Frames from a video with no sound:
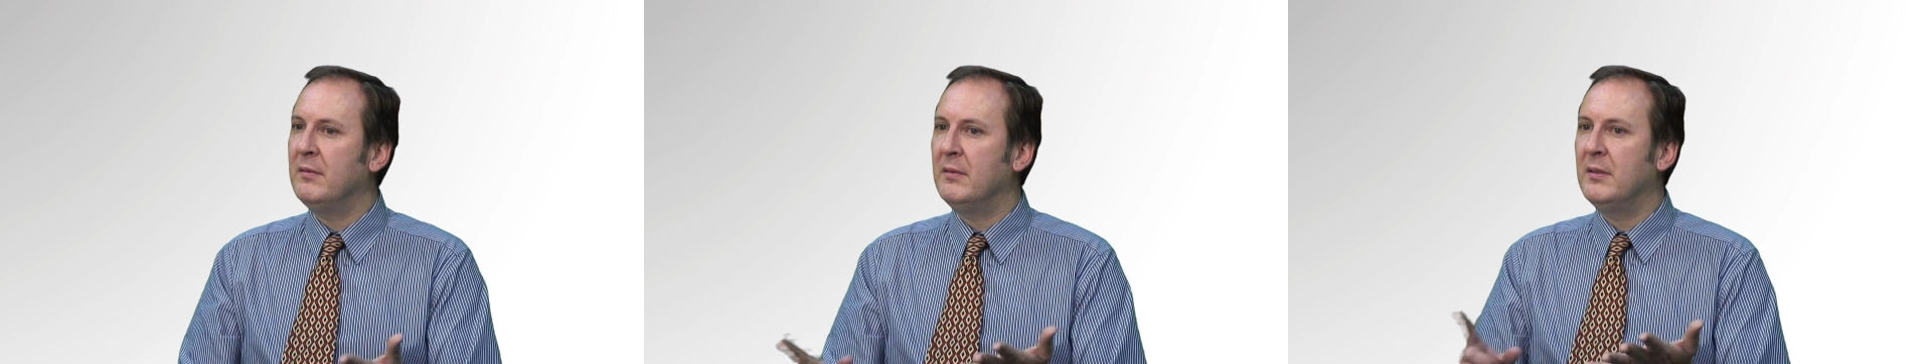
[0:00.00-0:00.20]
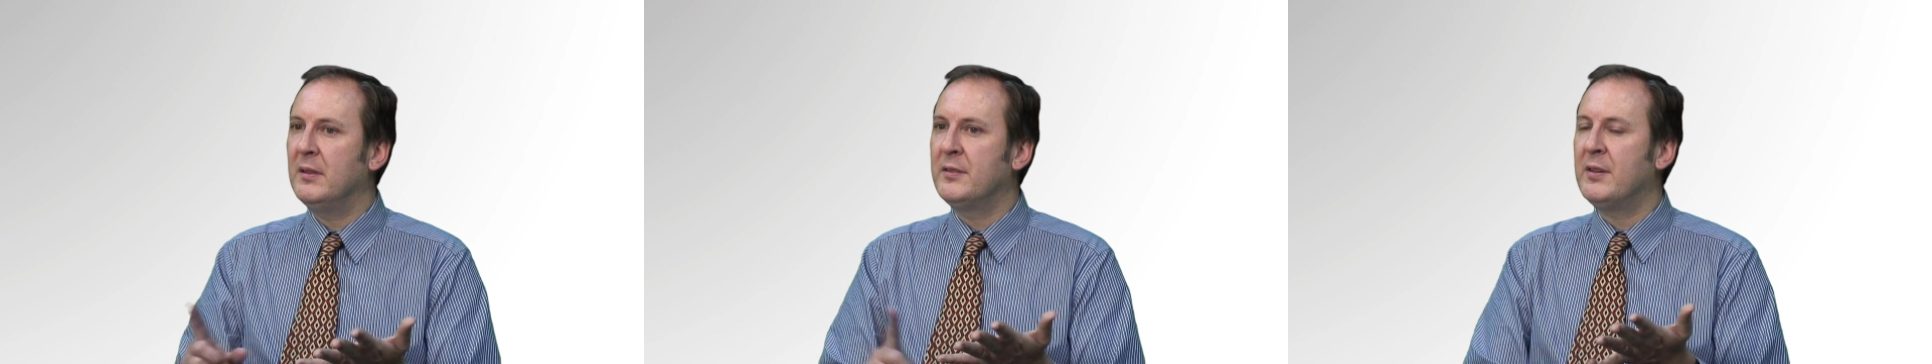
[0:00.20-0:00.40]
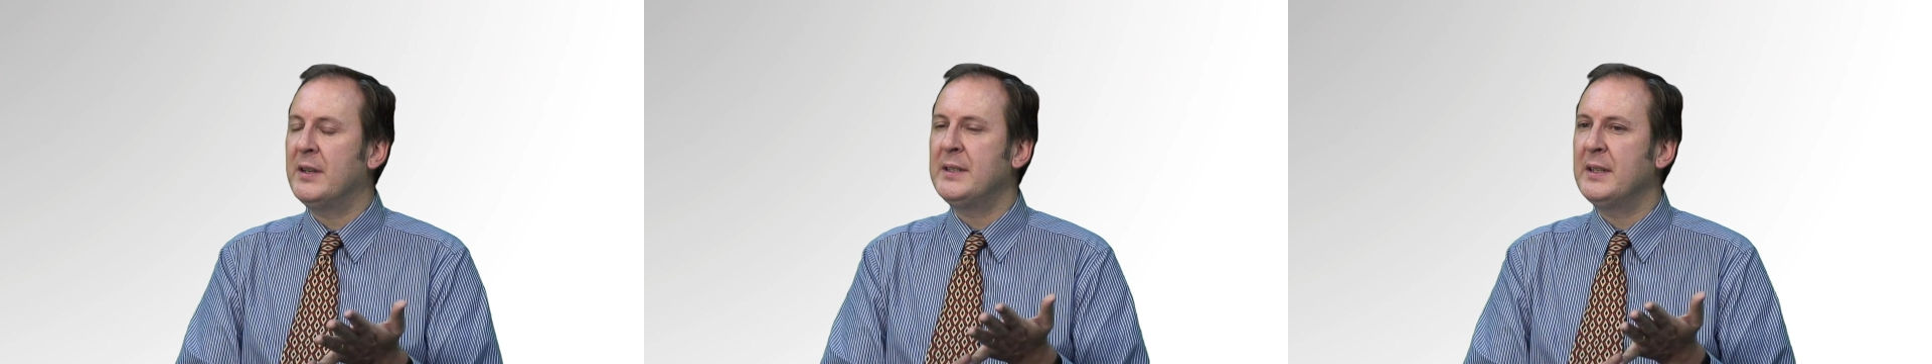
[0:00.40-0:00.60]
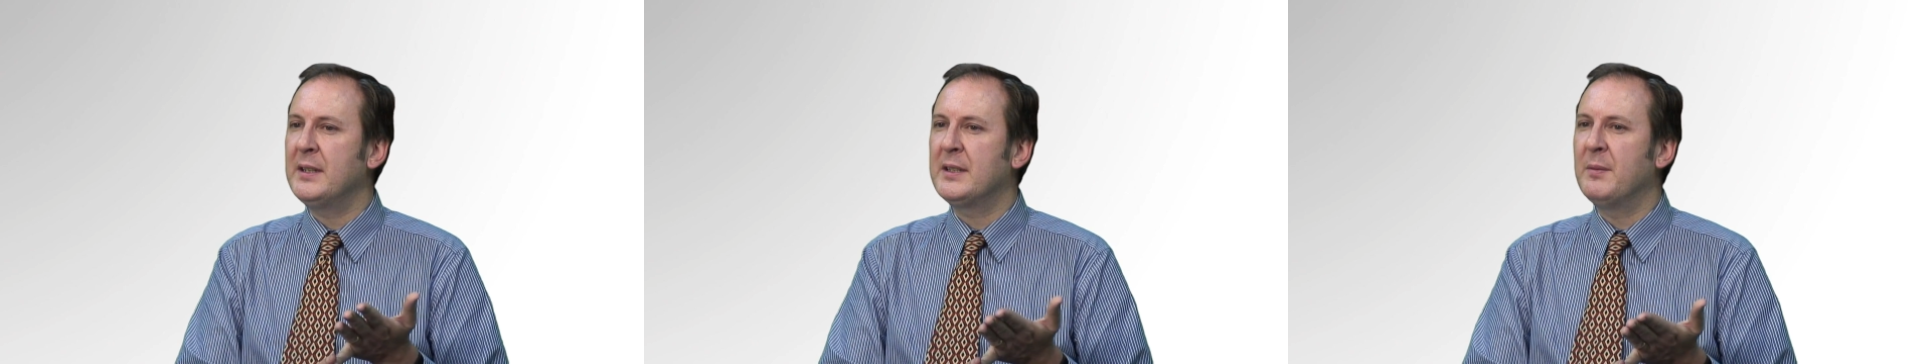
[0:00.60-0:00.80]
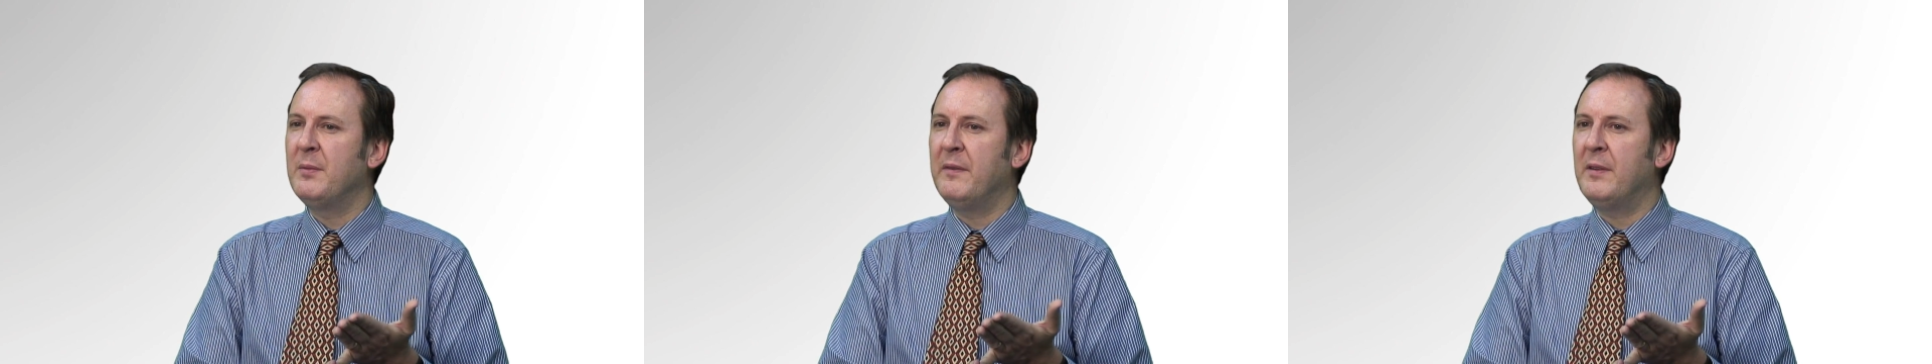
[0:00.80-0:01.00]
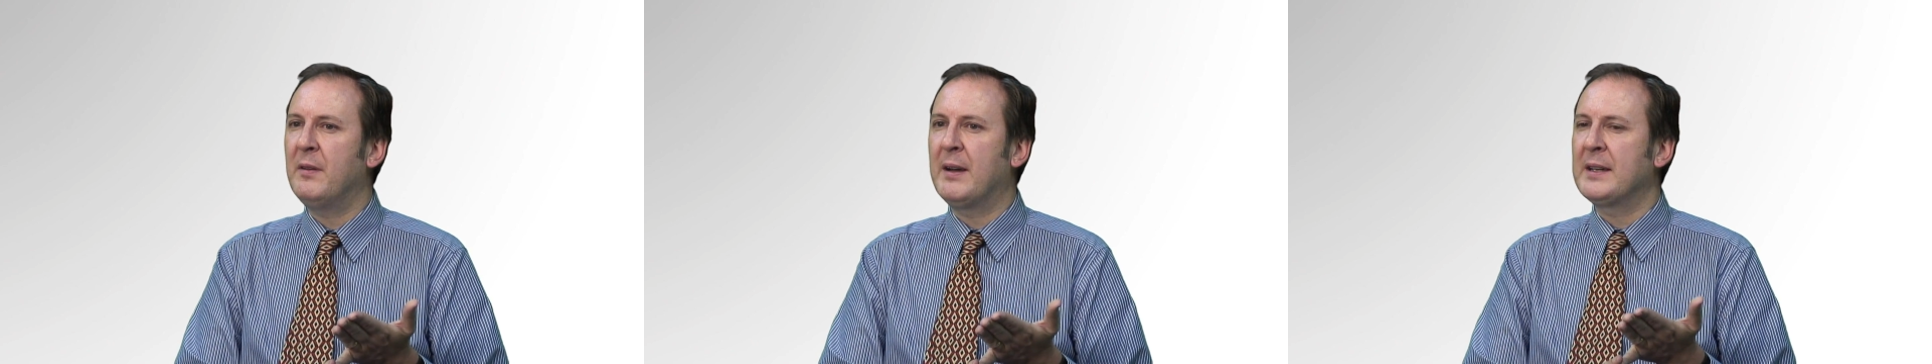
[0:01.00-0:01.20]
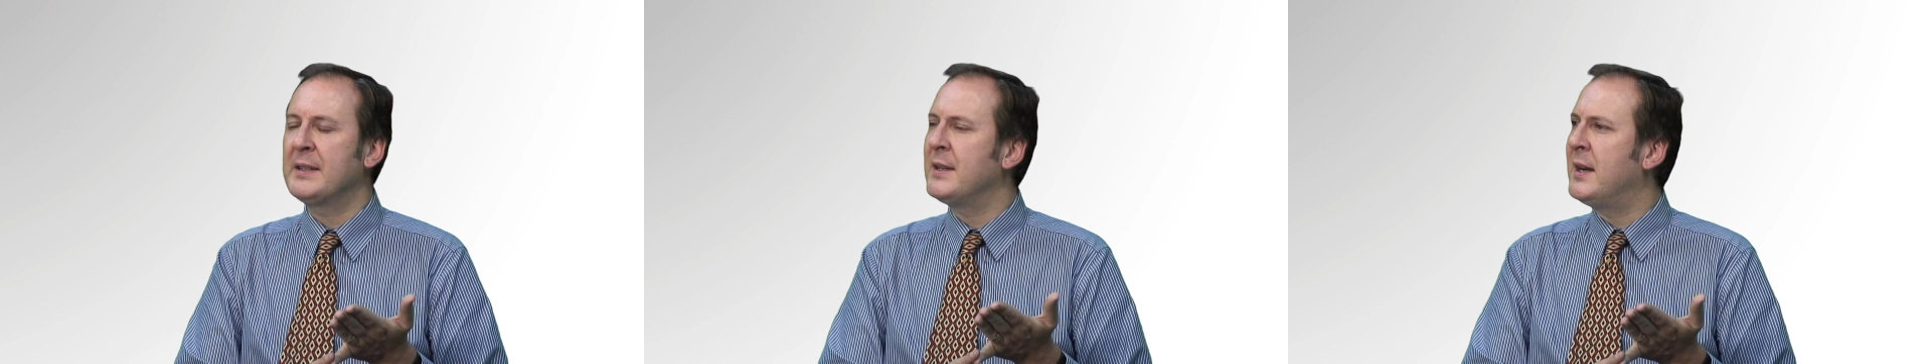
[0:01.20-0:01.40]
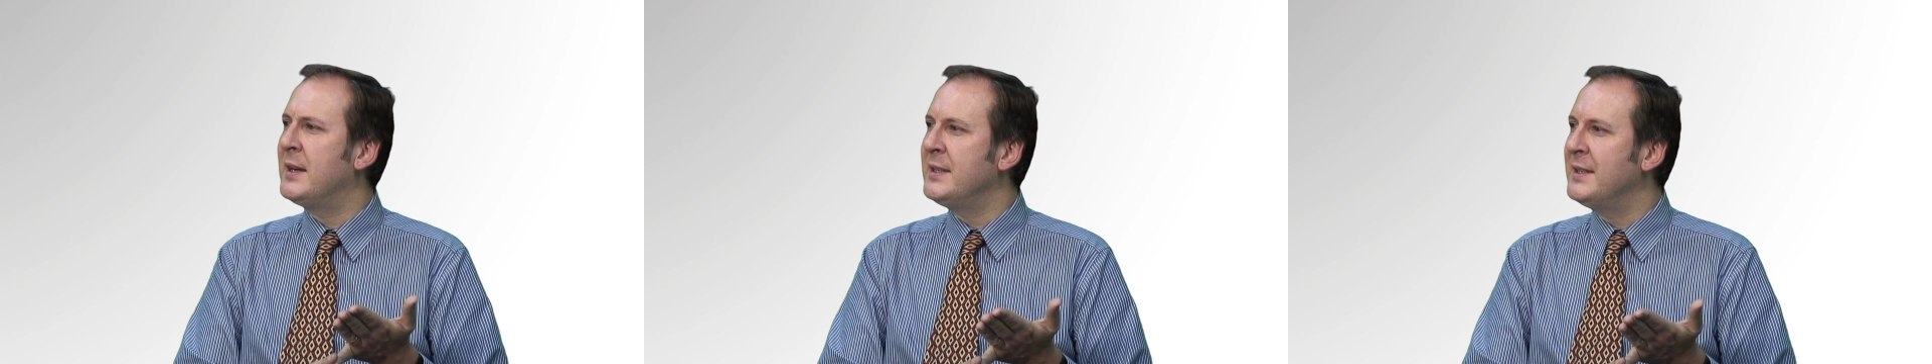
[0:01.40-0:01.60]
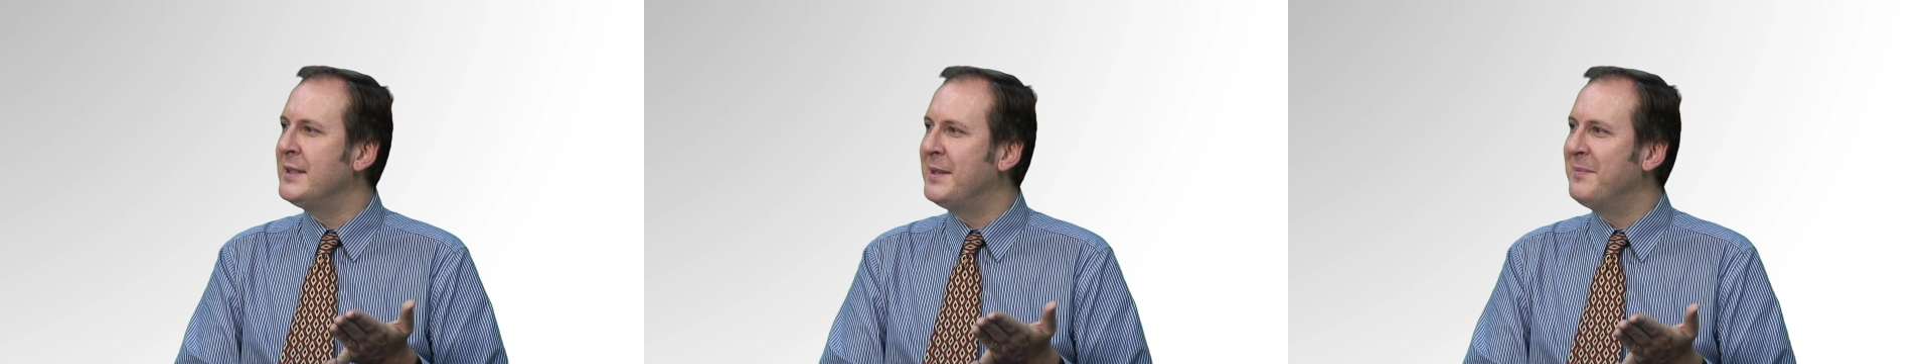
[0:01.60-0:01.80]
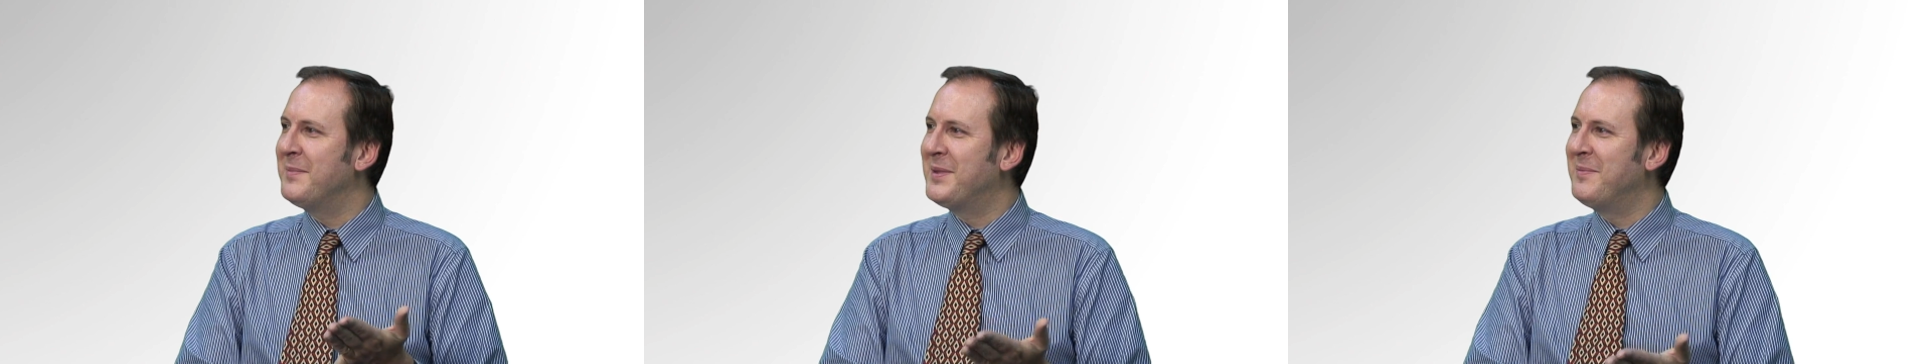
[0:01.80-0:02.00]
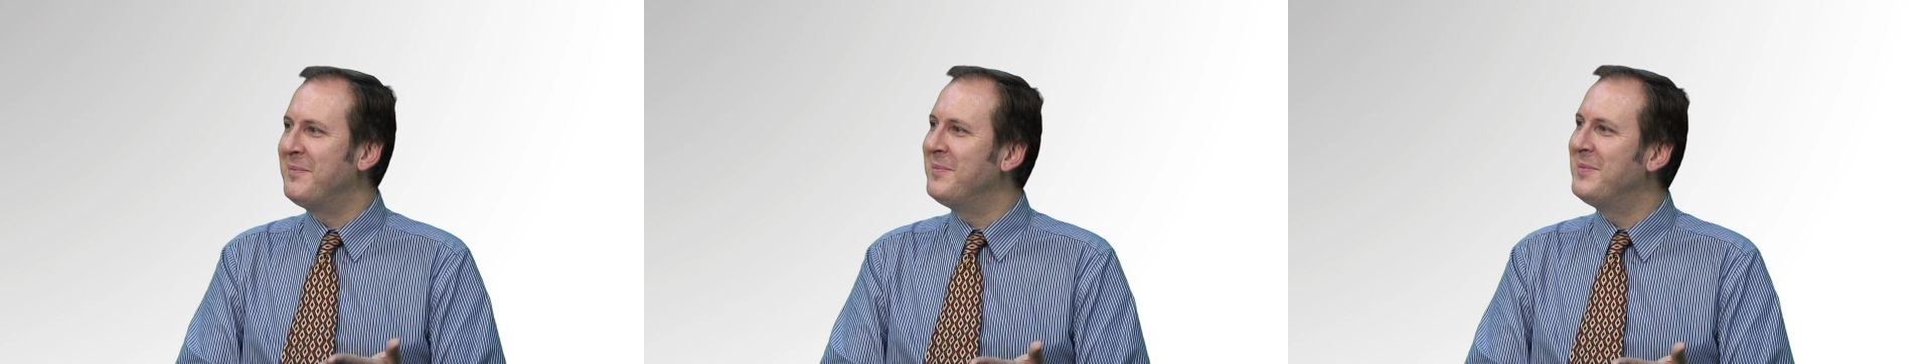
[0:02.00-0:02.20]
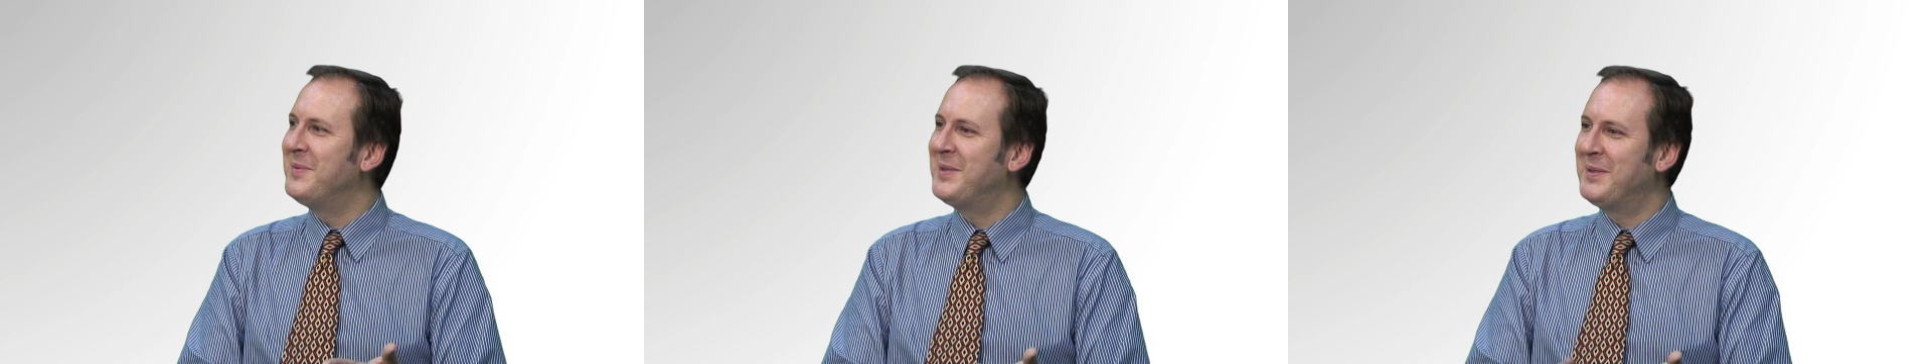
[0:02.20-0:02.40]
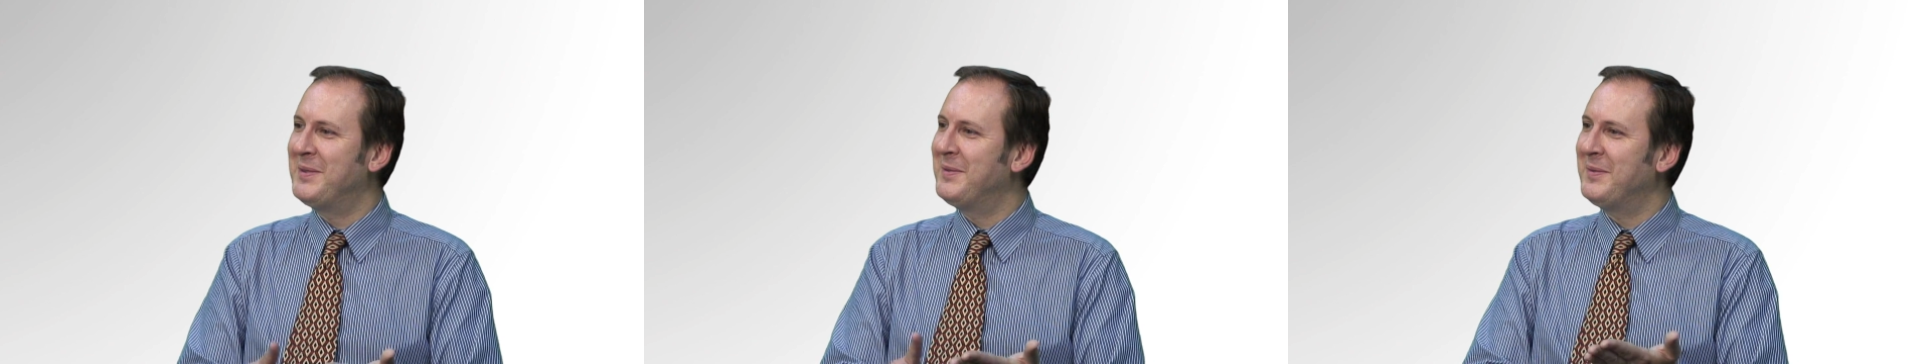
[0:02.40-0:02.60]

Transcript: addressing some of your anxiety symptoms